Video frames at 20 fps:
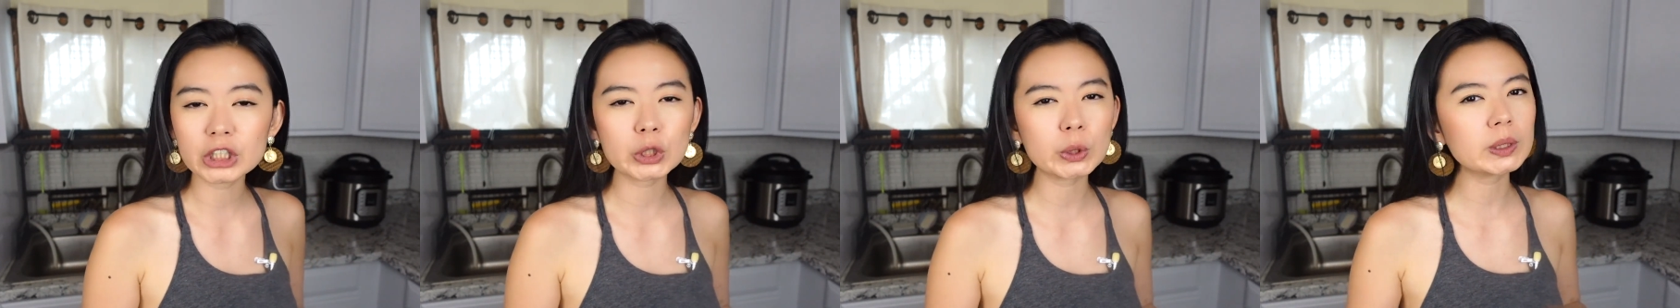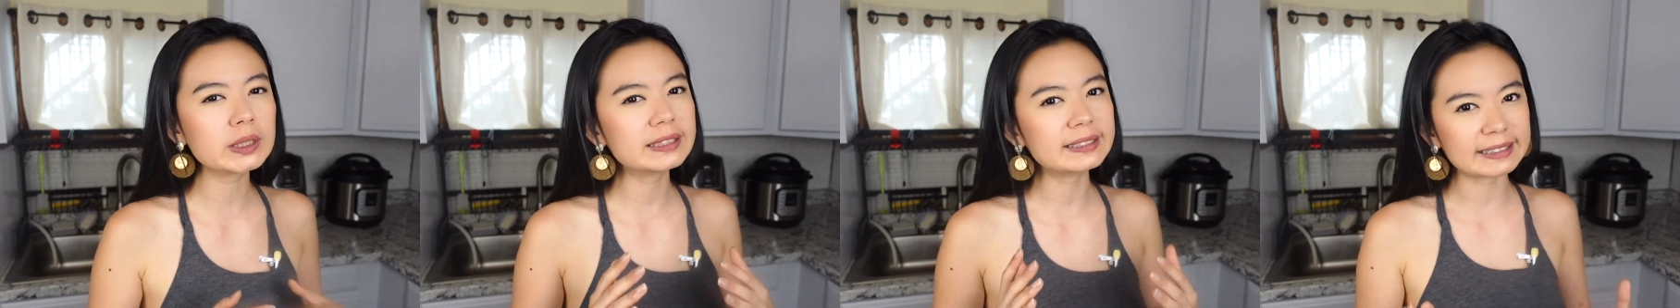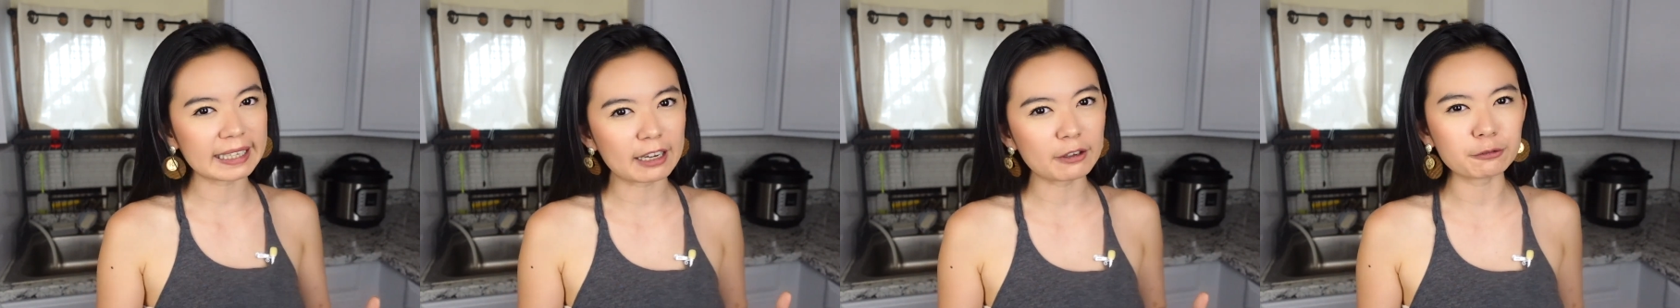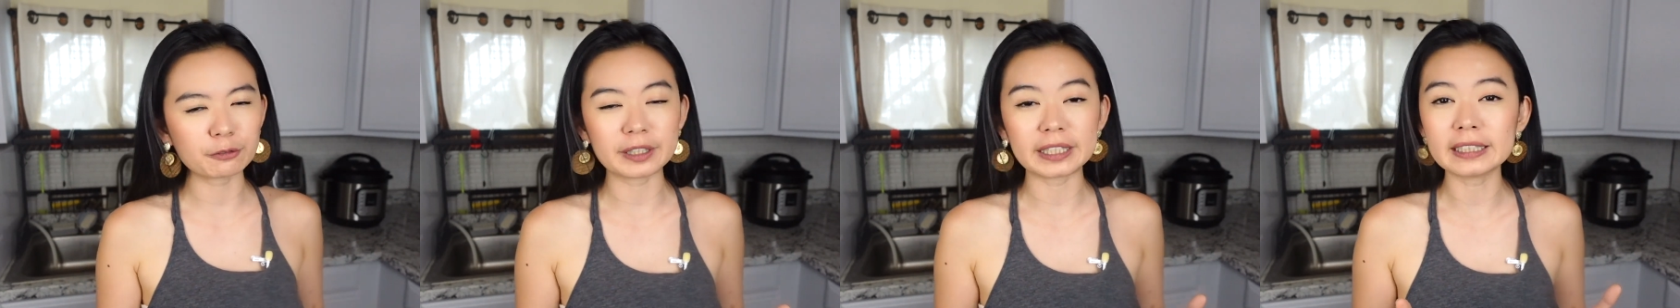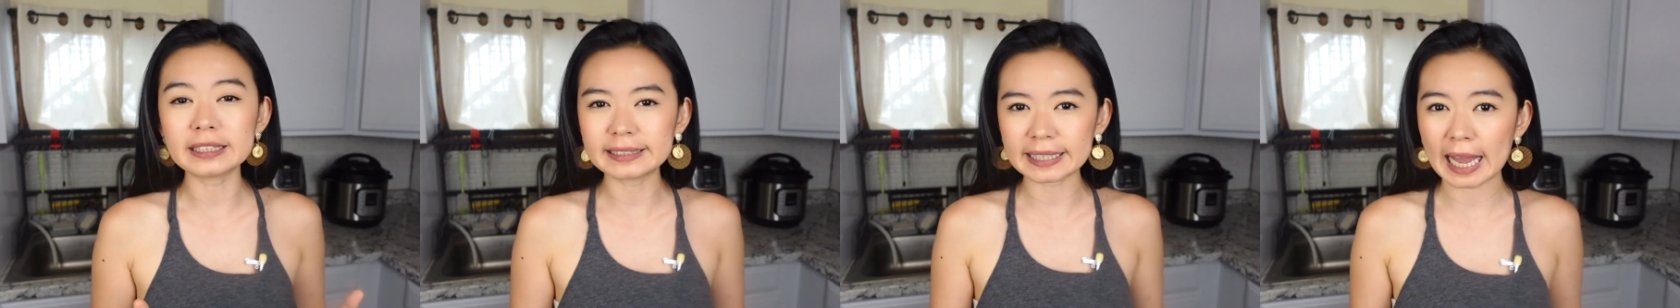you'll
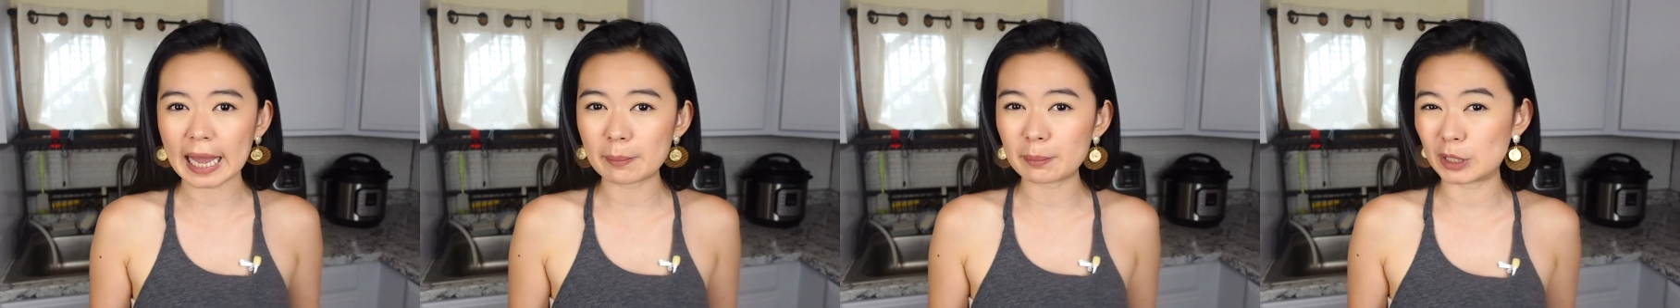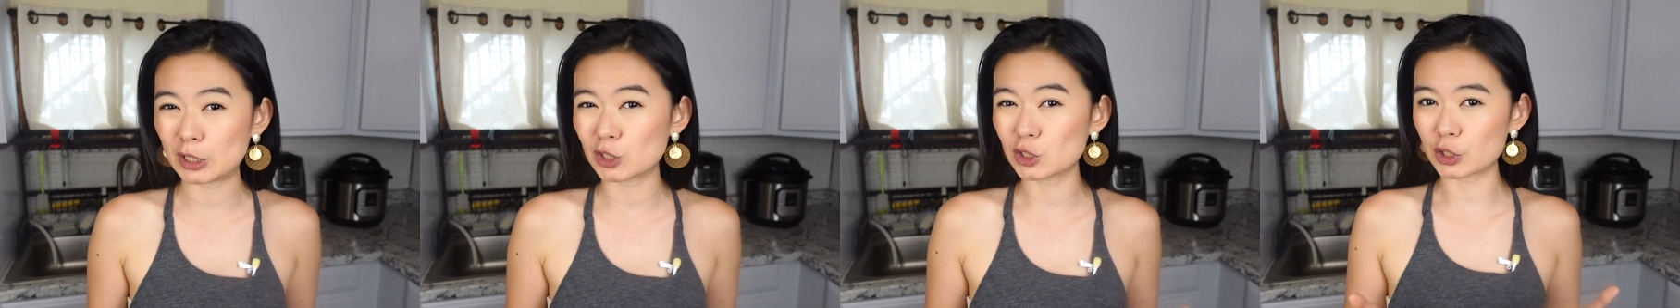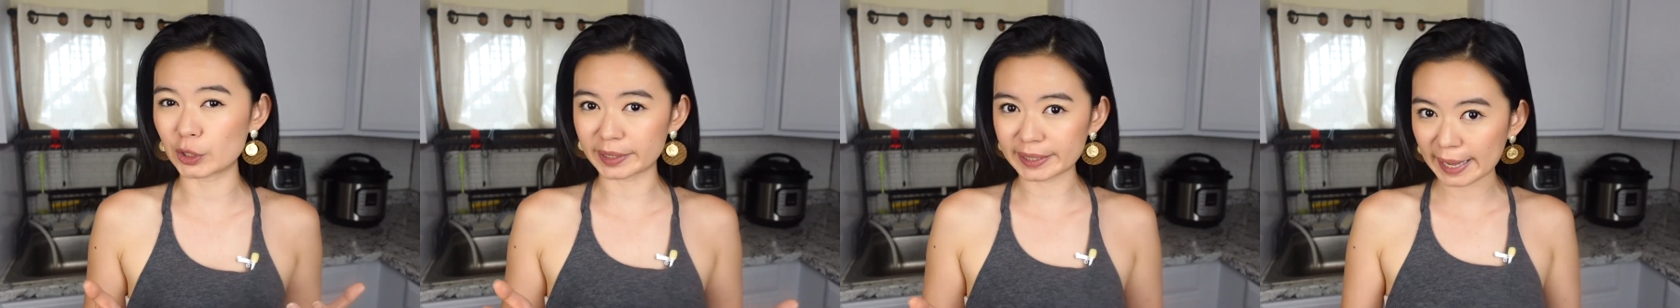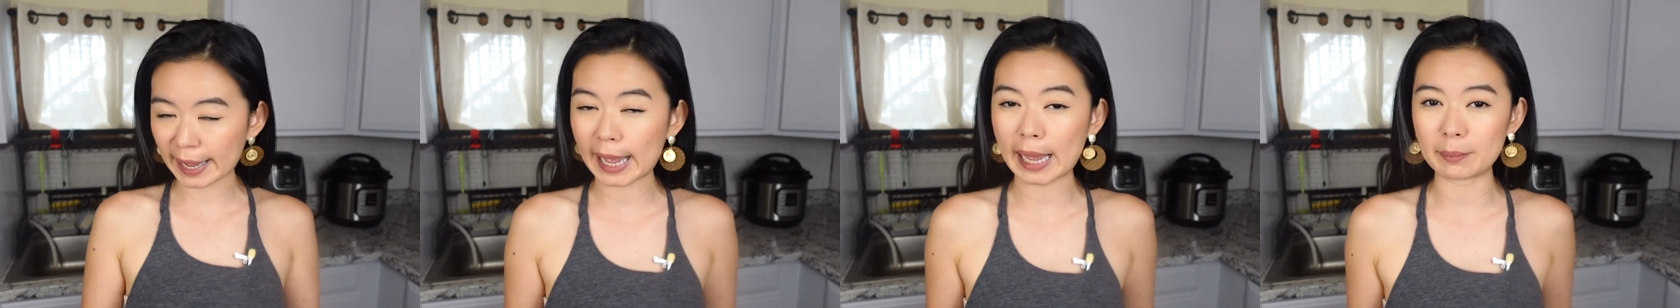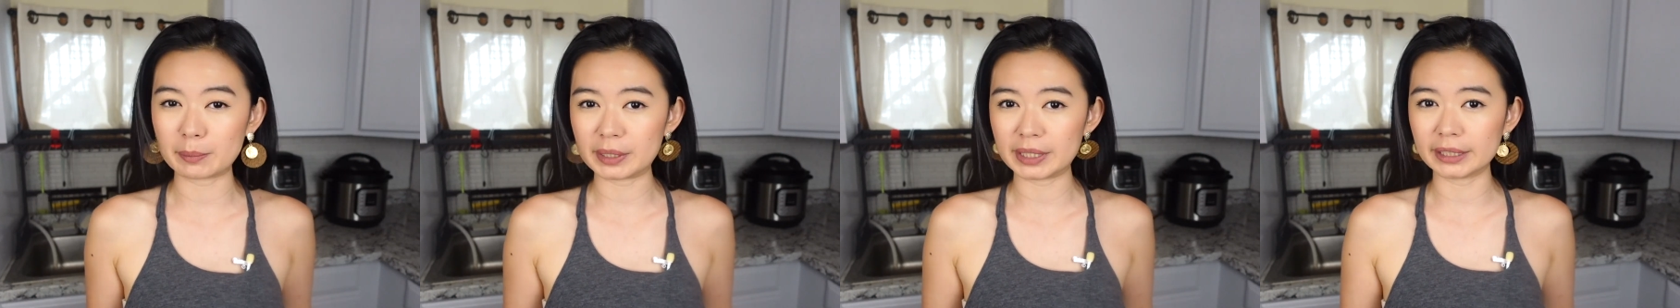definitely damage the
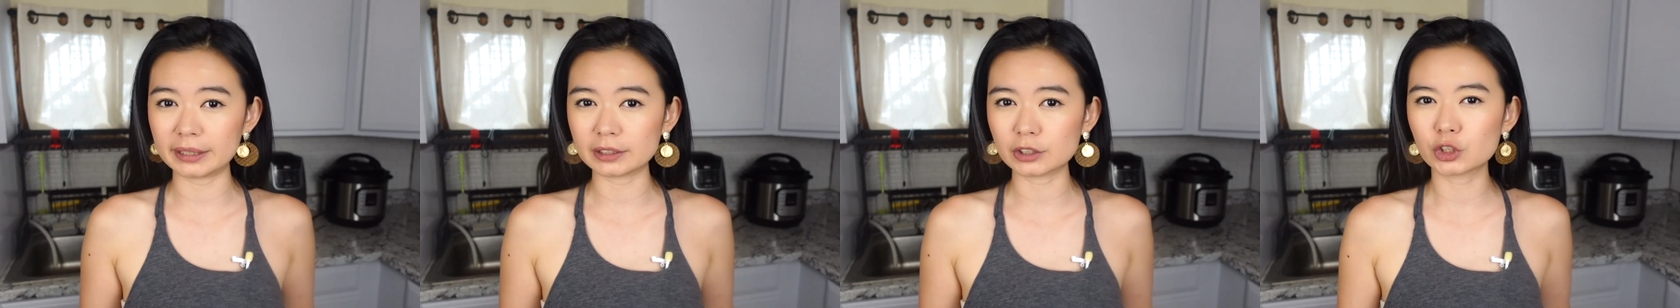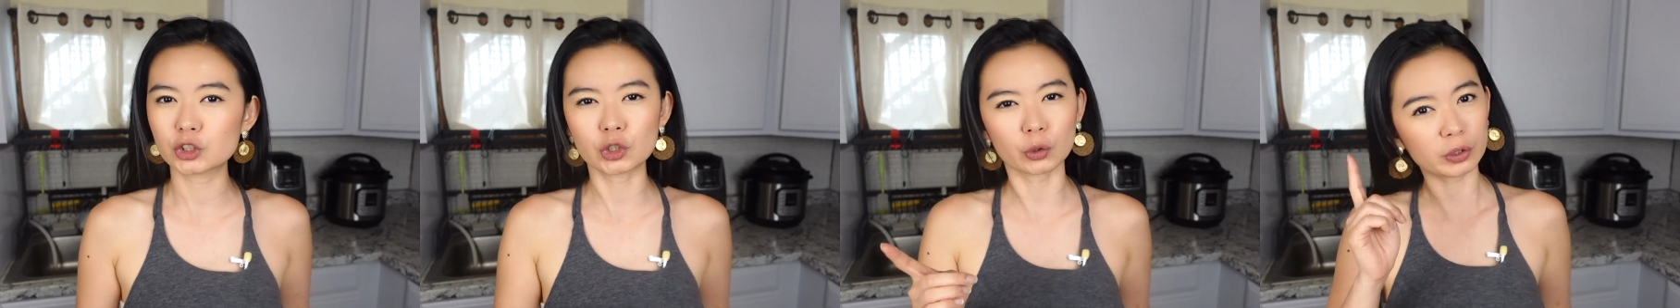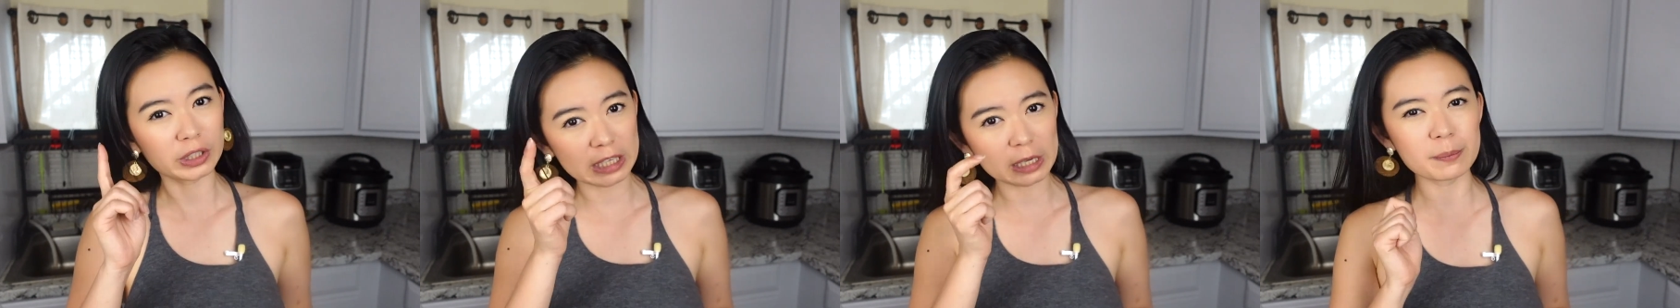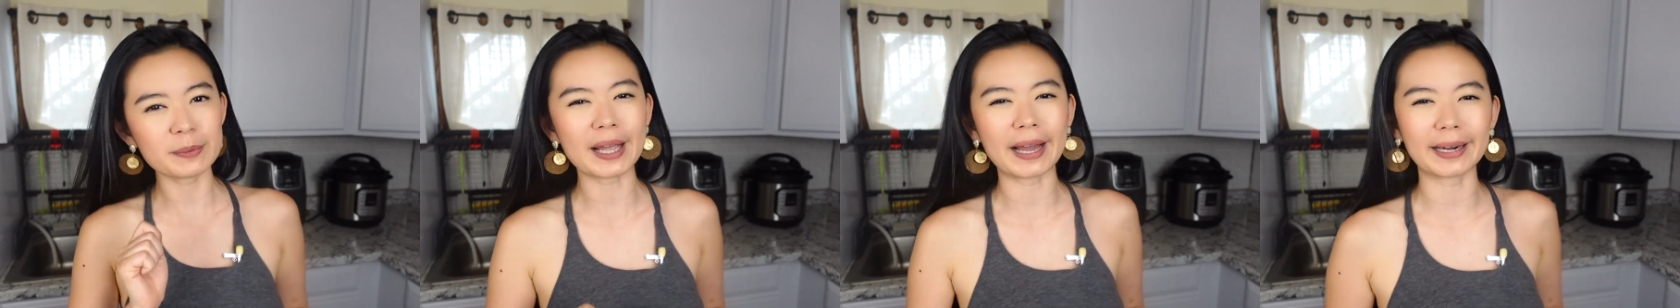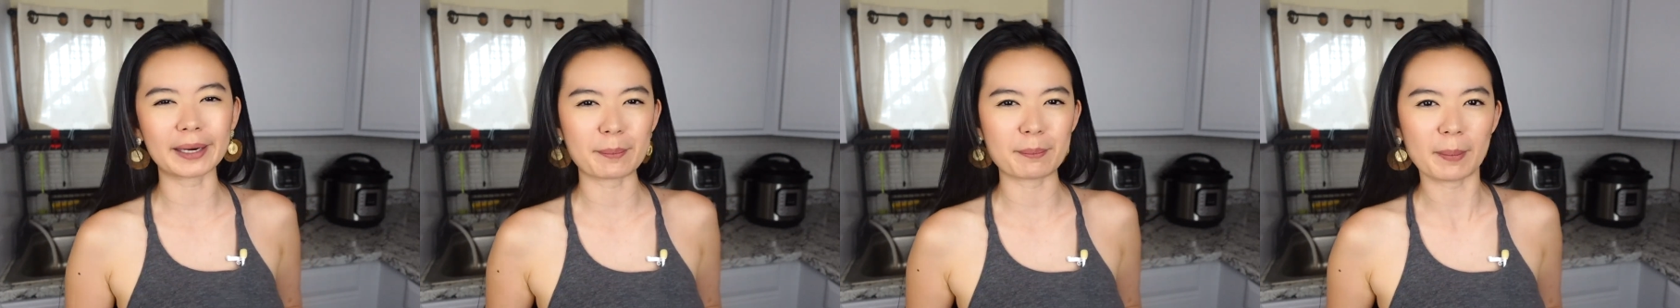cabinet. So keep
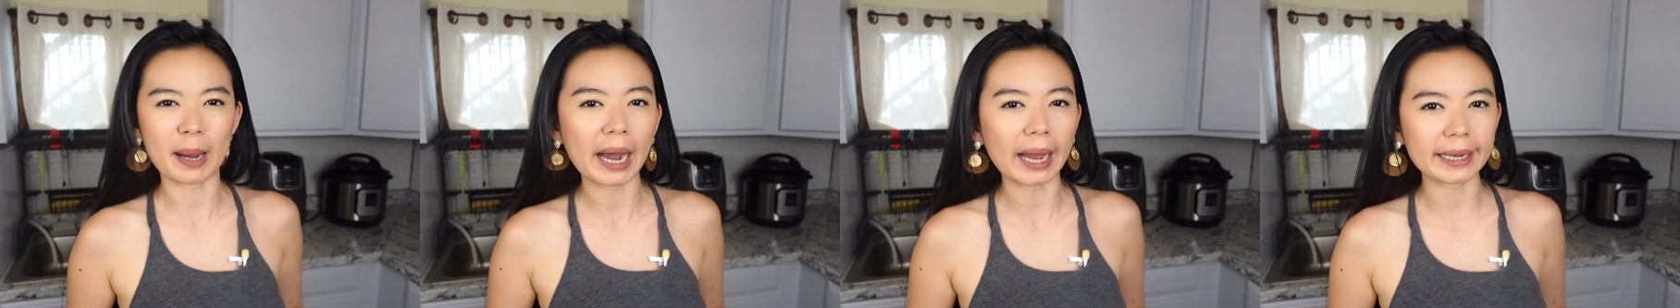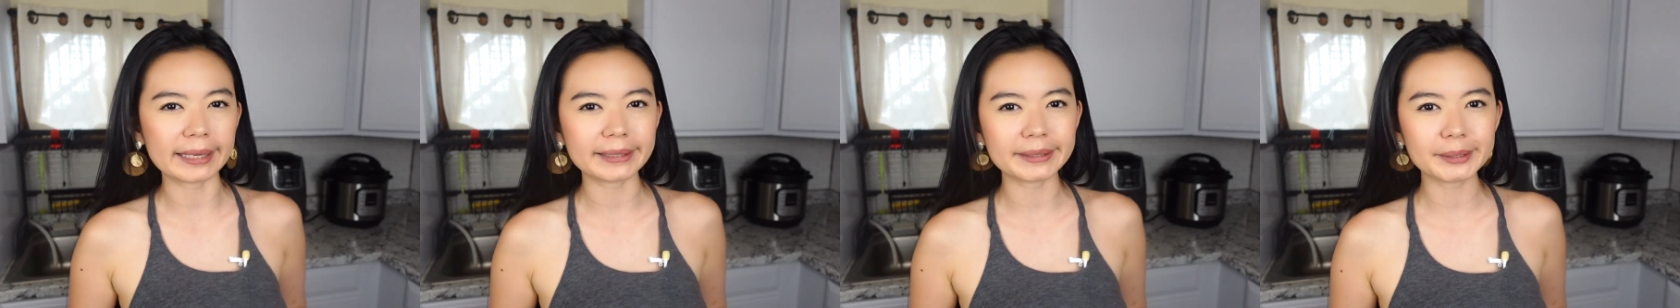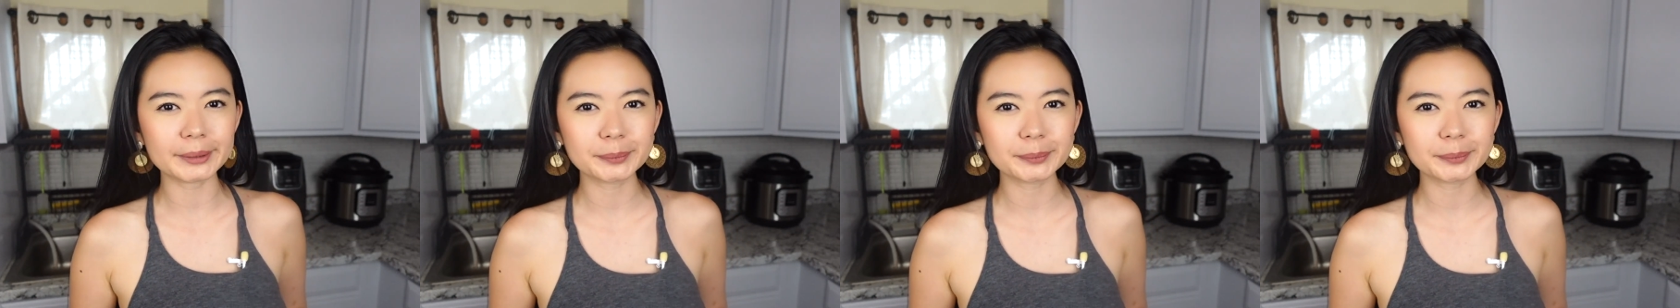that in mind.